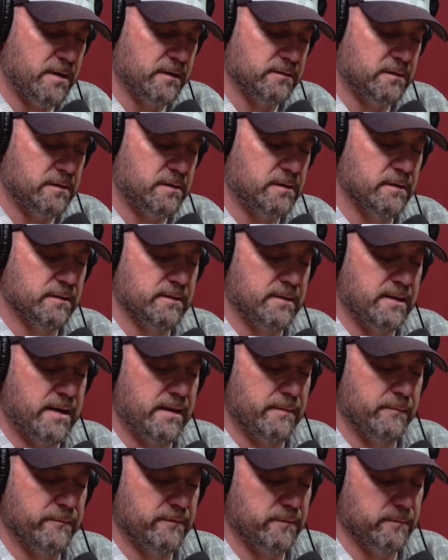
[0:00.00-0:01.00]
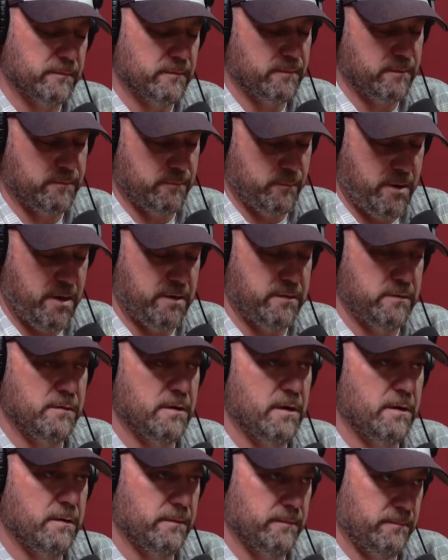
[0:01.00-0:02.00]
box all the time, so because when I do
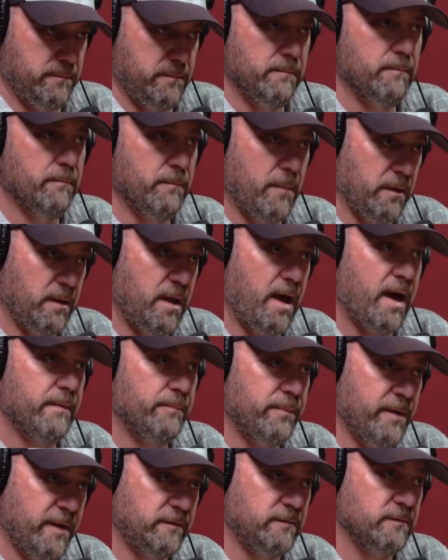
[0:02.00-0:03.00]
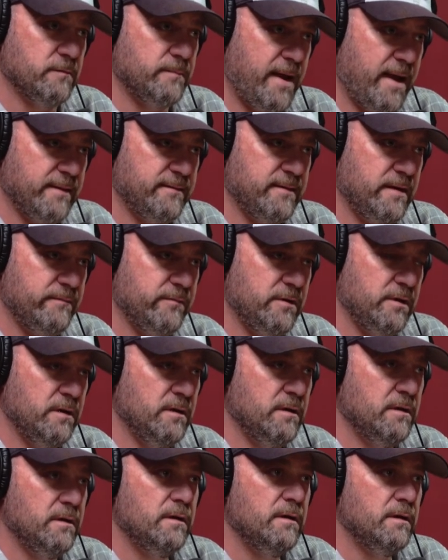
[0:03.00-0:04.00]
go, a lot of places are bass heavy,
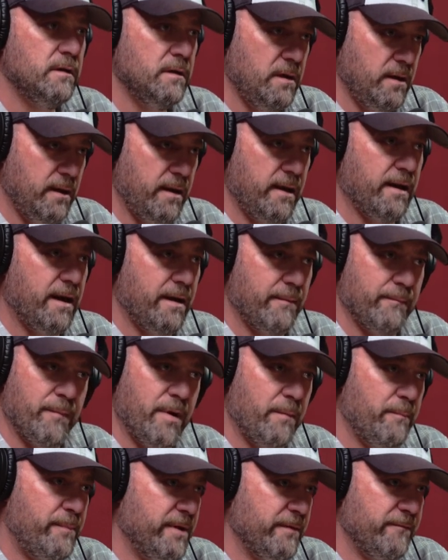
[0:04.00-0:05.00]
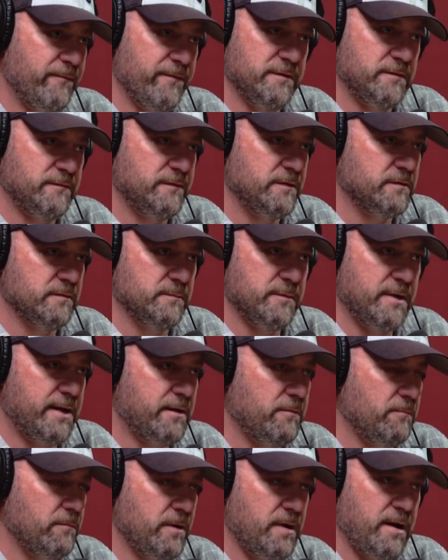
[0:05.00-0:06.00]
and I'm a big fish fisherman.
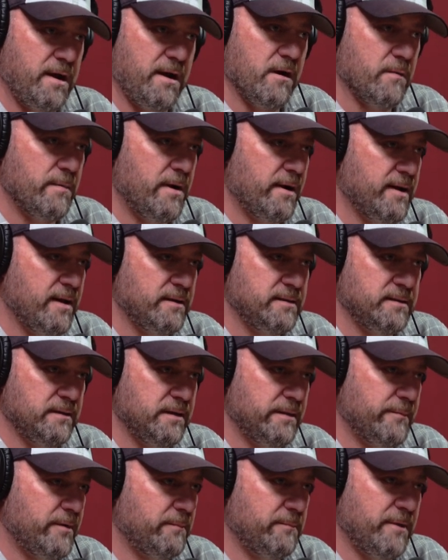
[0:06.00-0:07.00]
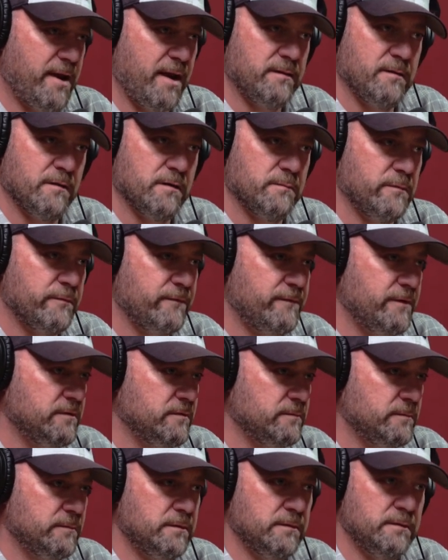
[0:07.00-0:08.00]
I don't care about catching a limit. I'm not a tournament
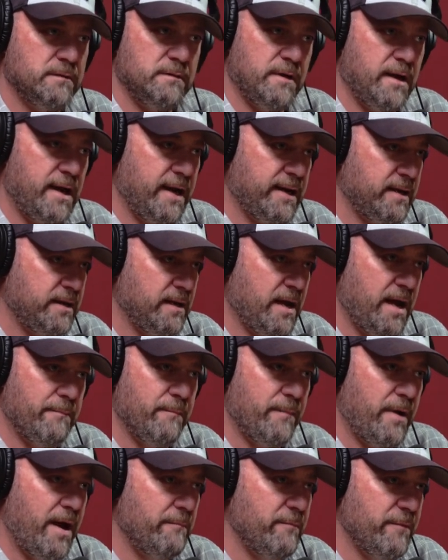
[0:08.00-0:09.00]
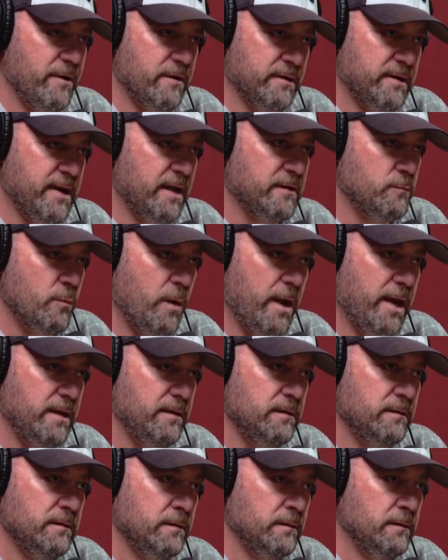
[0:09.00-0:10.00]
fisherman. I, I'm, I'm there to catch
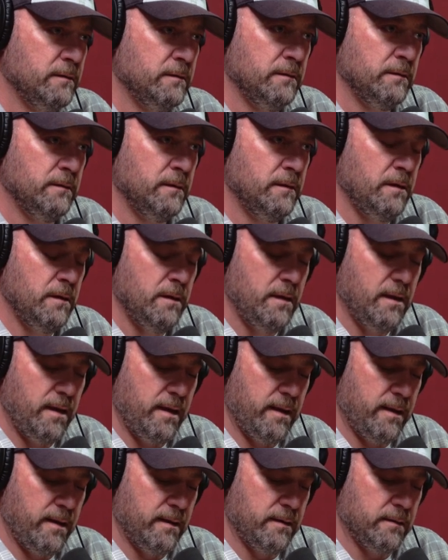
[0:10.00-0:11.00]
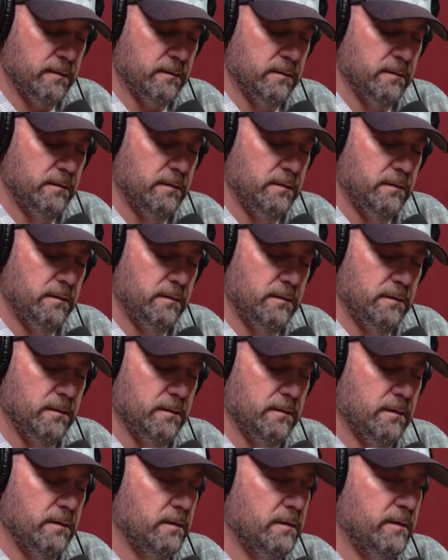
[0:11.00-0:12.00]
weight. Okay. And
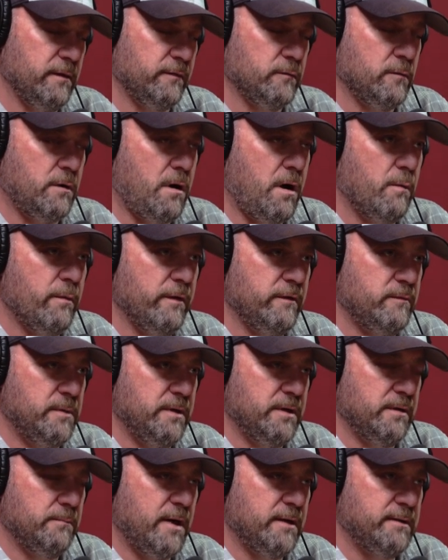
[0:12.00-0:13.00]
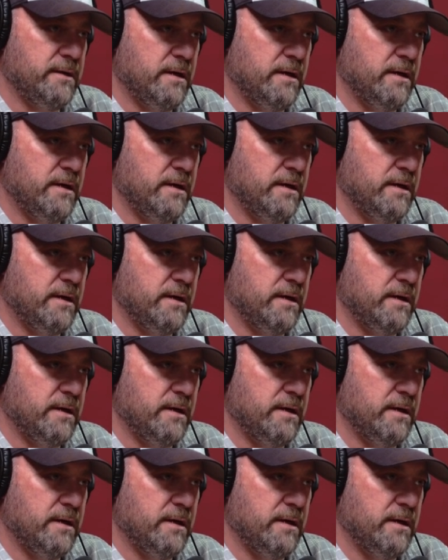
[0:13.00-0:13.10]
this will always be in my